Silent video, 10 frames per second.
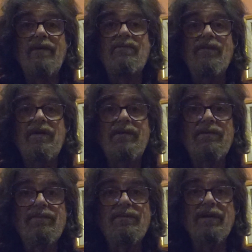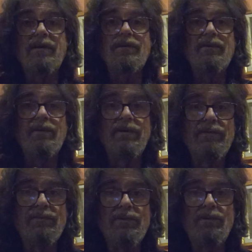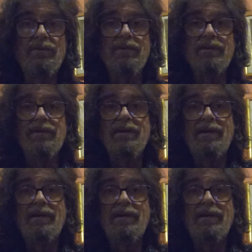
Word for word: every single student